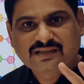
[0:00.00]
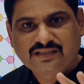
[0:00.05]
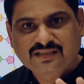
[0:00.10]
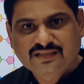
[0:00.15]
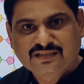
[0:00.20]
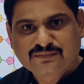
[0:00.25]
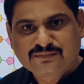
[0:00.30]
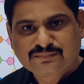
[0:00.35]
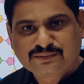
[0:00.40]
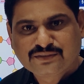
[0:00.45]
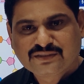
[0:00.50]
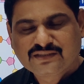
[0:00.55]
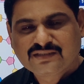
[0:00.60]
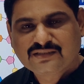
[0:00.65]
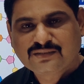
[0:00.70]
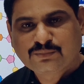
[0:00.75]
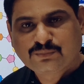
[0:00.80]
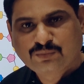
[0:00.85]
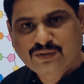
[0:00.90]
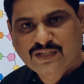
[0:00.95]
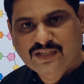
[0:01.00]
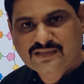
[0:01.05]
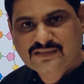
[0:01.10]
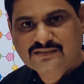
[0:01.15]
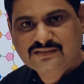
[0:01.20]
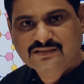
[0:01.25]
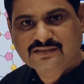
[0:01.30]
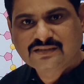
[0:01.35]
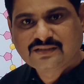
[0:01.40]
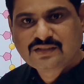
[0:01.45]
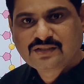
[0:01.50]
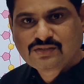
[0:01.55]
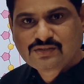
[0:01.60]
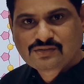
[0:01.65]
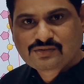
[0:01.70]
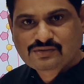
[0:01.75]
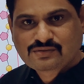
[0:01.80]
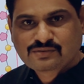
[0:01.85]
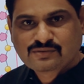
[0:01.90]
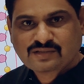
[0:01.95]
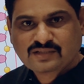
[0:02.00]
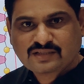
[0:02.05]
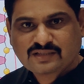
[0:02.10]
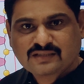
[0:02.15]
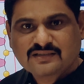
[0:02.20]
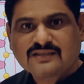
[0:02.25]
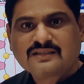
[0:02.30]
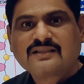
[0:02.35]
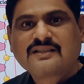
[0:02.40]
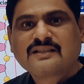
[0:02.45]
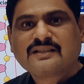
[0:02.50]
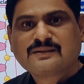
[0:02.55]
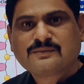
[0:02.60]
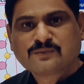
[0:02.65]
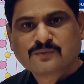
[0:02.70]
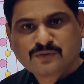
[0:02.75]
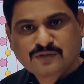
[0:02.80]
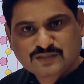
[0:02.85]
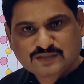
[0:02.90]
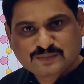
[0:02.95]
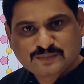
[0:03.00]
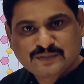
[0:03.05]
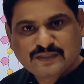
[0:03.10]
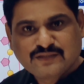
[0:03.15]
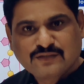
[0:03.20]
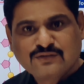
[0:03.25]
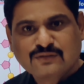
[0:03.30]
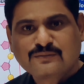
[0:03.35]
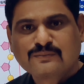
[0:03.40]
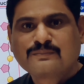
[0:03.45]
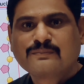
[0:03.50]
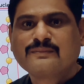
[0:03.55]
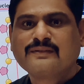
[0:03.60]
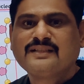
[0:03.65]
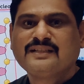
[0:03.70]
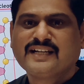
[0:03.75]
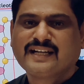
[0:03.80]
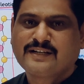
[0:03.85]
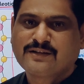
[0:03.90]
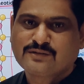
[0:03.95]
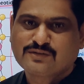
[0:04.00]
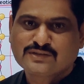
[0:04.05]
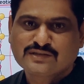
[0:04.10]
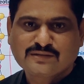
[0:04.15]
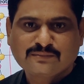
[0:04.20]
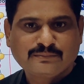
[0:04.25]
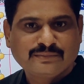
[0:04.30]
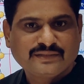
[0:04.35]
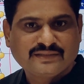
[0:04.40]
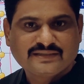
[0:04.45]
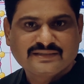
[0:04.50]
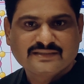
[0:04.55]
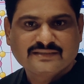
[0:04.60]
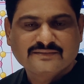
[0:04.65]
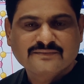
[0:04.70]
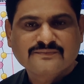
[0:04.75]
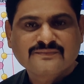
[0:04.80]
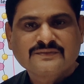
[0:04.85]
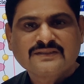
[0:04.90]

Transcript: Three components. One, sugar, phosphate group, nitrogen base.